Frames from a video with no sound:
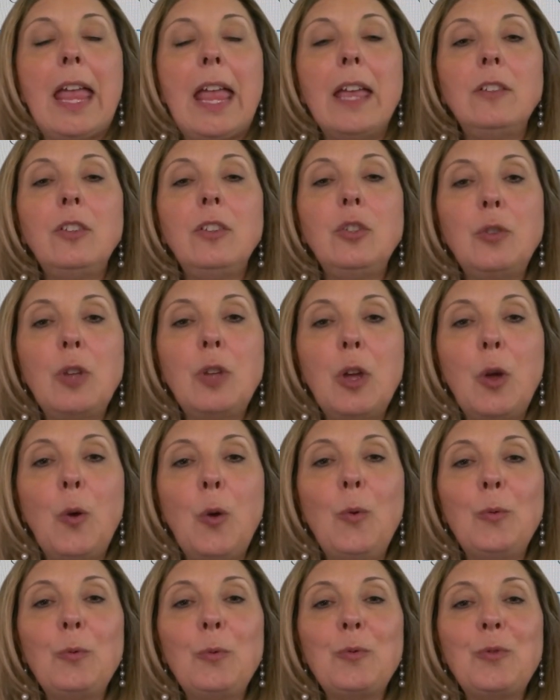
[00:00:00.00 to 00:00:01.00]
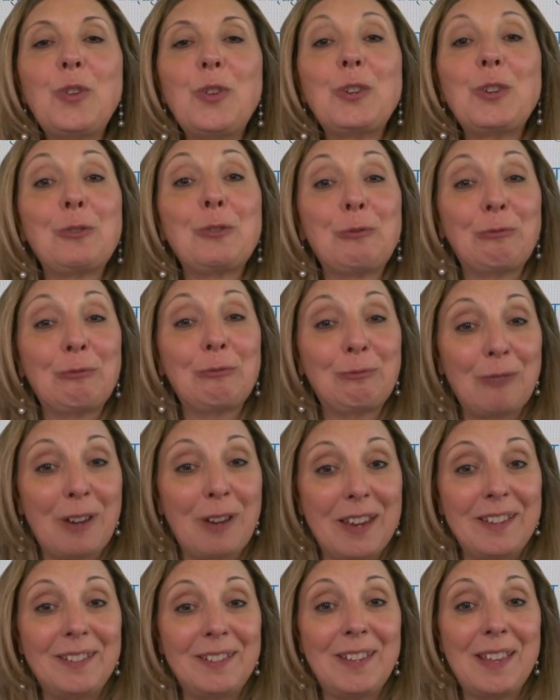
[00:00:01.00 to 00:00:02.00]
And you know, the
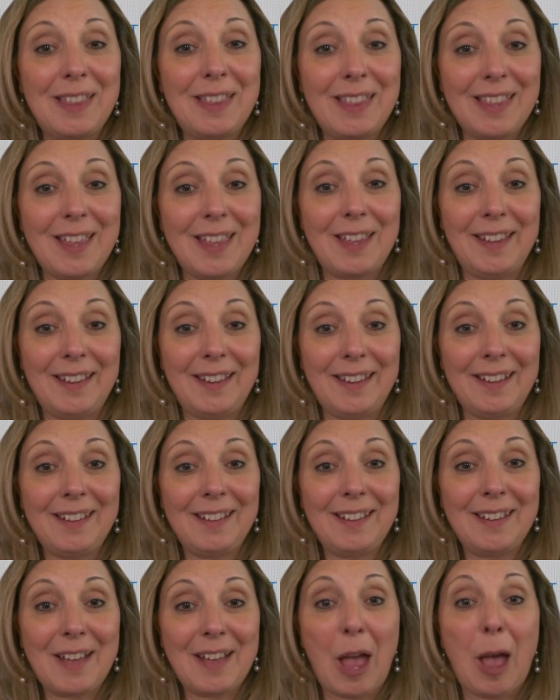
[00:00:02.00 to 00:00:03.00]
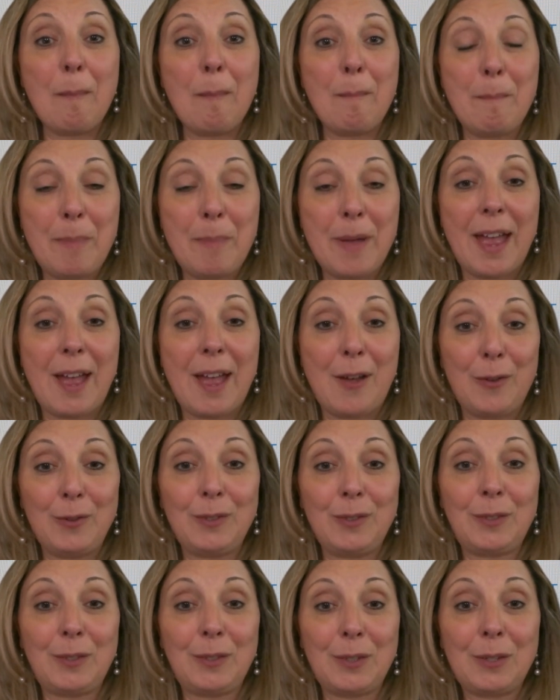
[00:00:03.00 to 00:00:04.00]
crazy thing
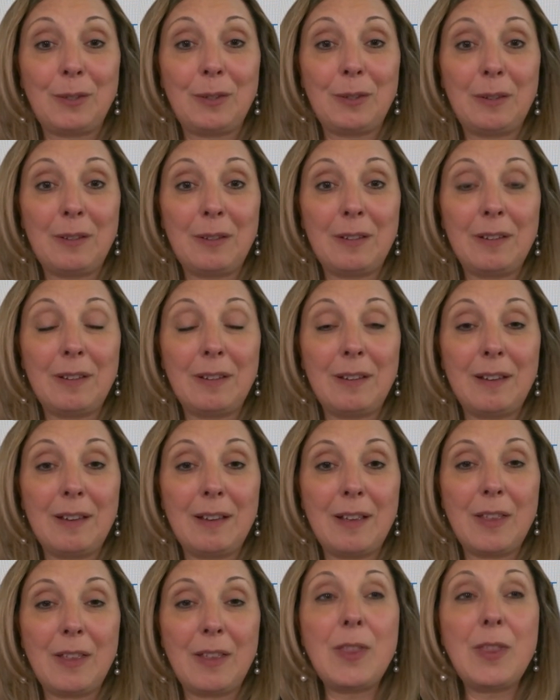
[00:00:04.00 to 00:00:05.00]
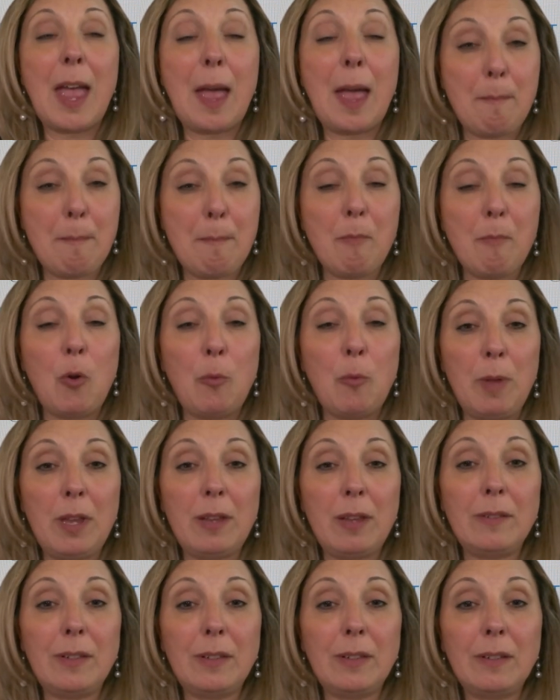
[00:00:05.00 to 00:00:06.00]
about that
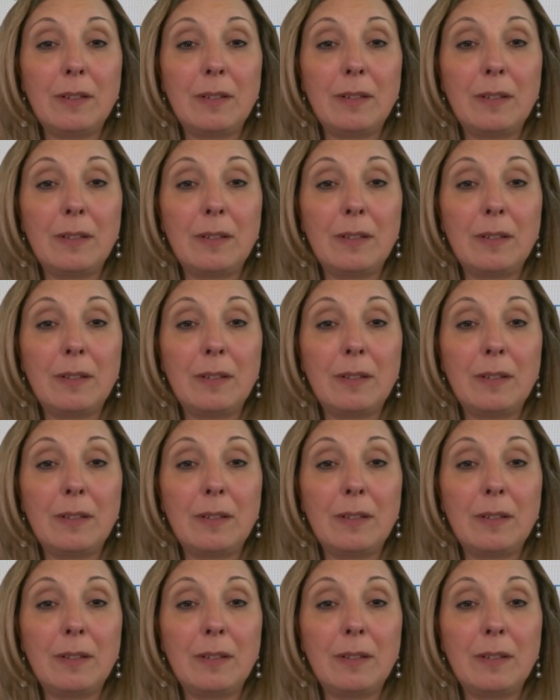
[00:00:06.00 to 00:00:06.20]
moment